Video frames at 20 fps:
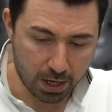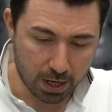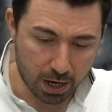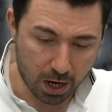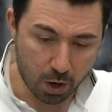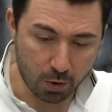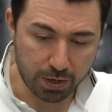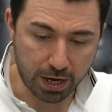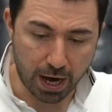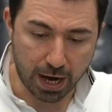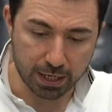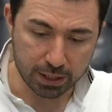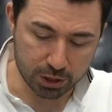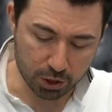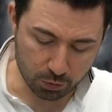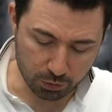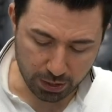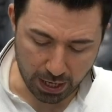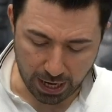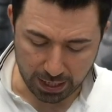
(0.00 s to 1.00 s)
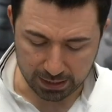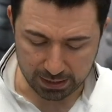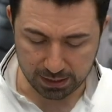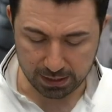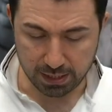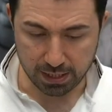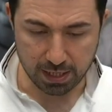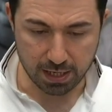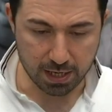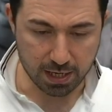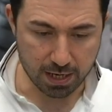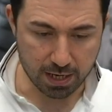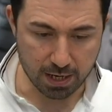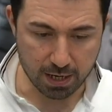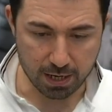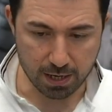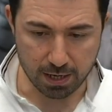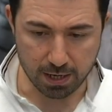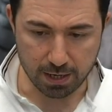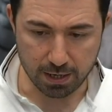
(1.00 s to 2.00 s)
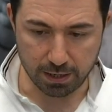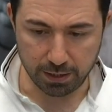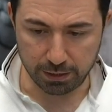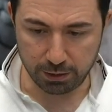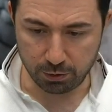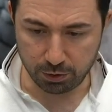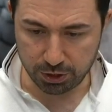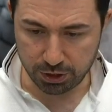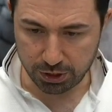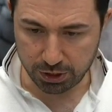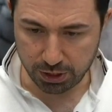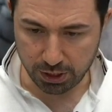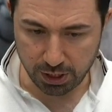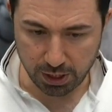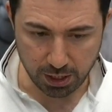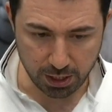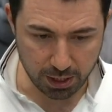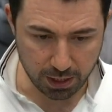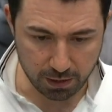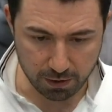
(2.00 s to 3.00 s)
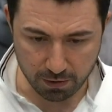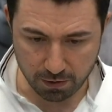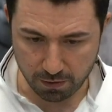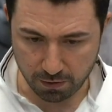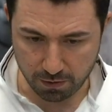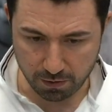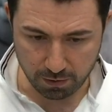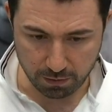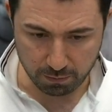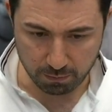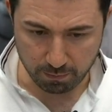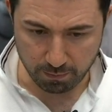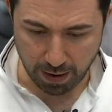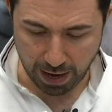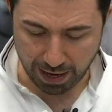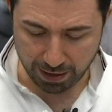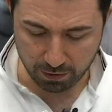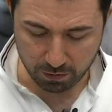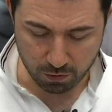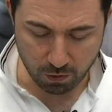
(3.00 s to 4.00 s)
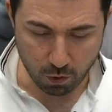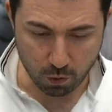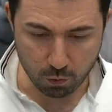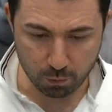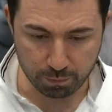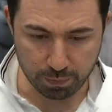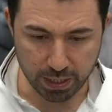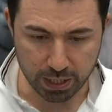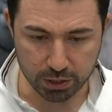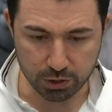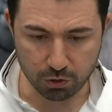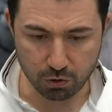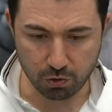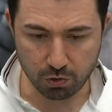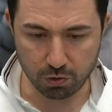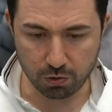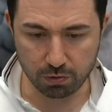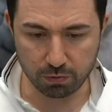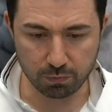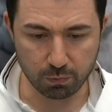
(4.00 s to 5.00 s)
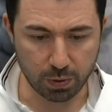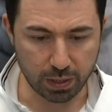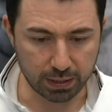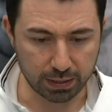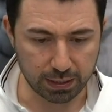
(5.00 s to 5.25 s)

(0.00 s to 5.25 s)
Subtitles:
Okay, so next, you see here macro picture when